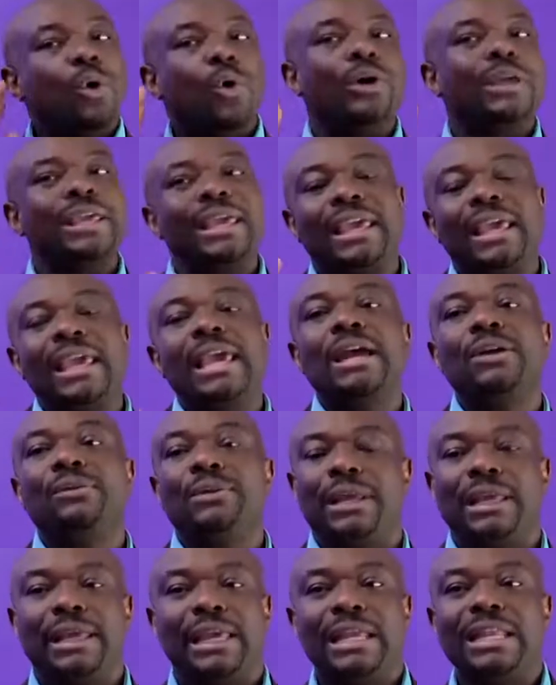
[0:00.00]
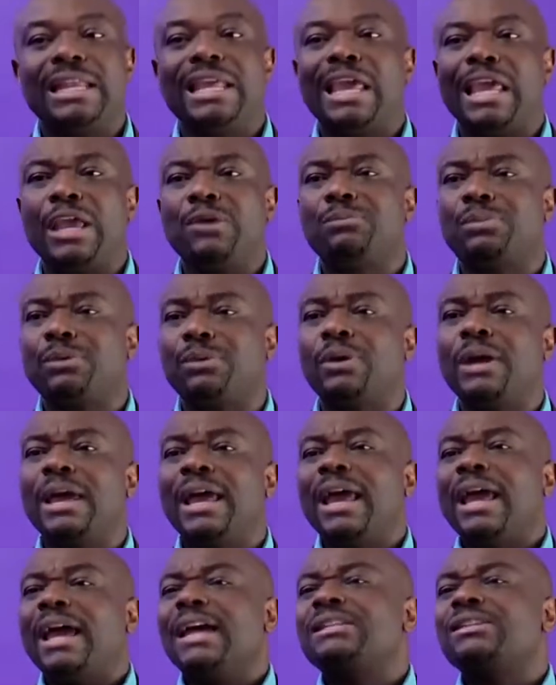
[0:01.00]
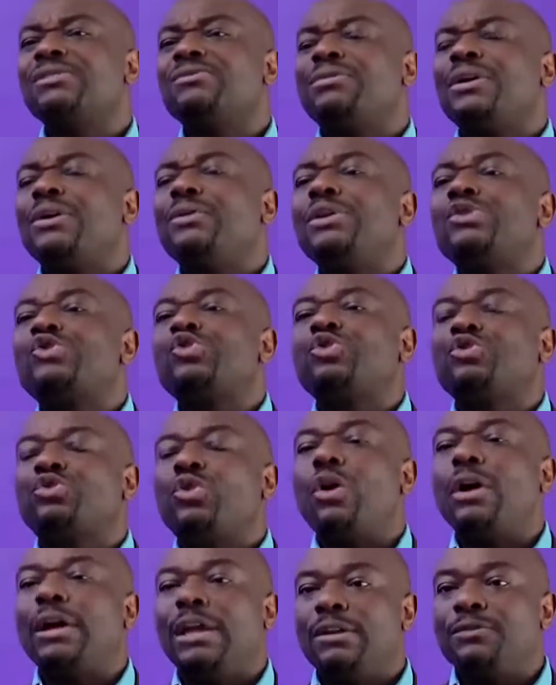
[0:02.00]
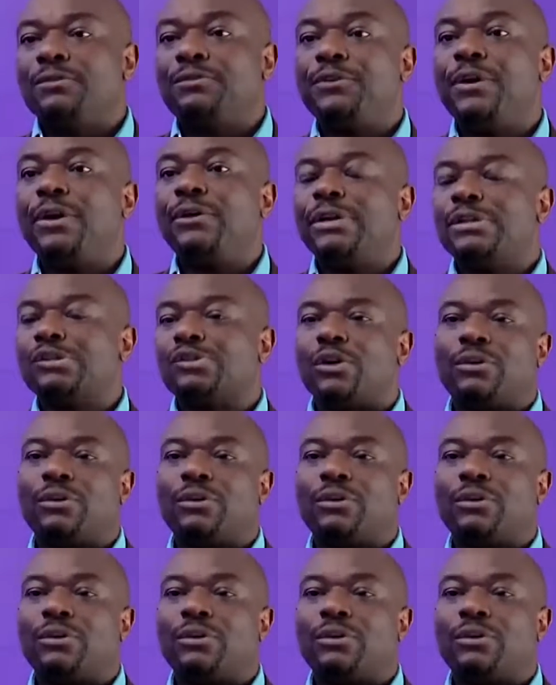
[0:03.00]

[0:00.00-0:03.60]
or hearing in Hebrew has a very strong inference